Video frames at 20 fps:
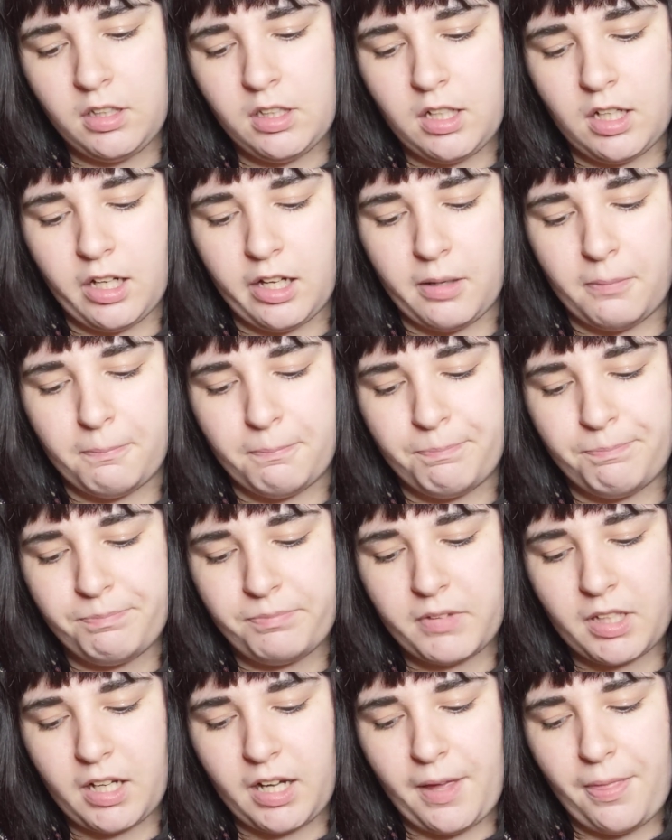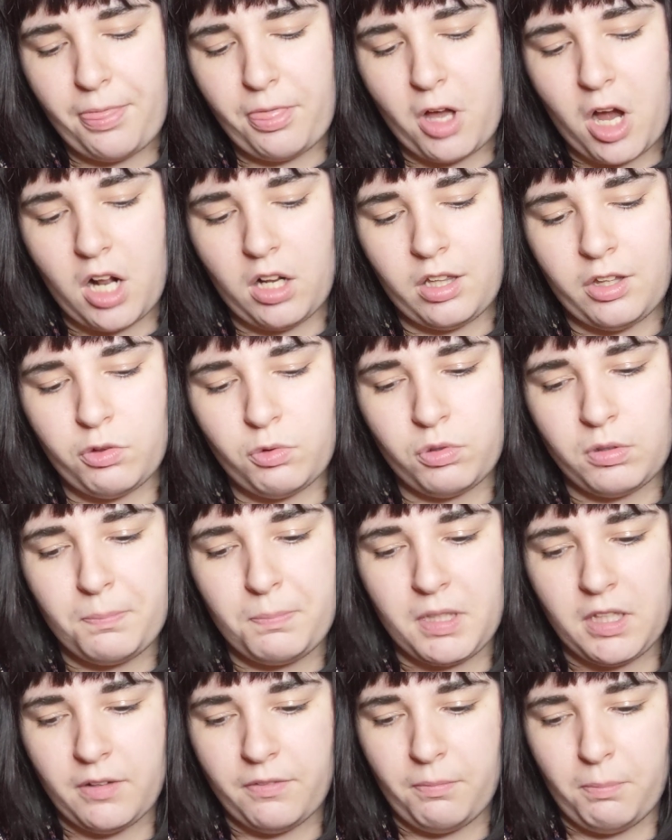I thought this would
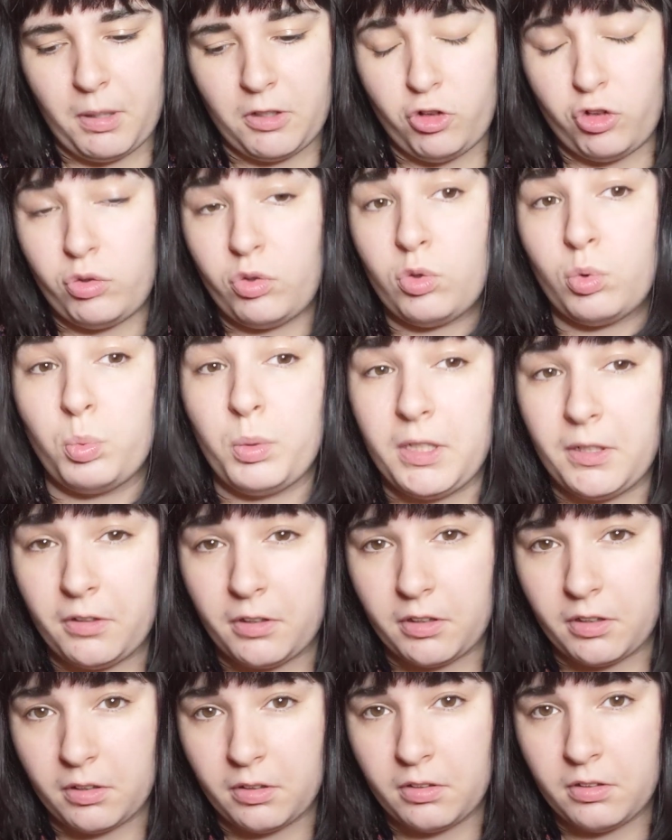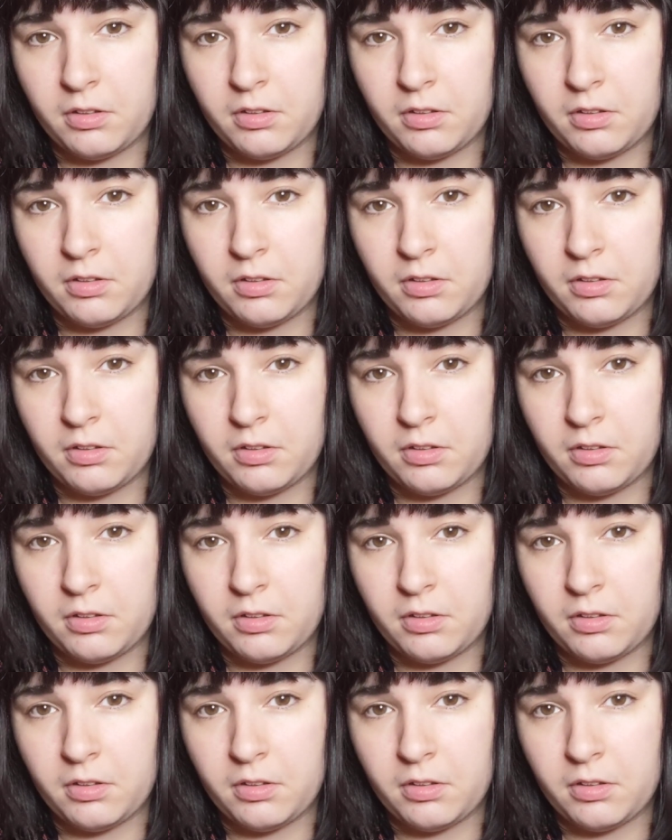be a much sweeter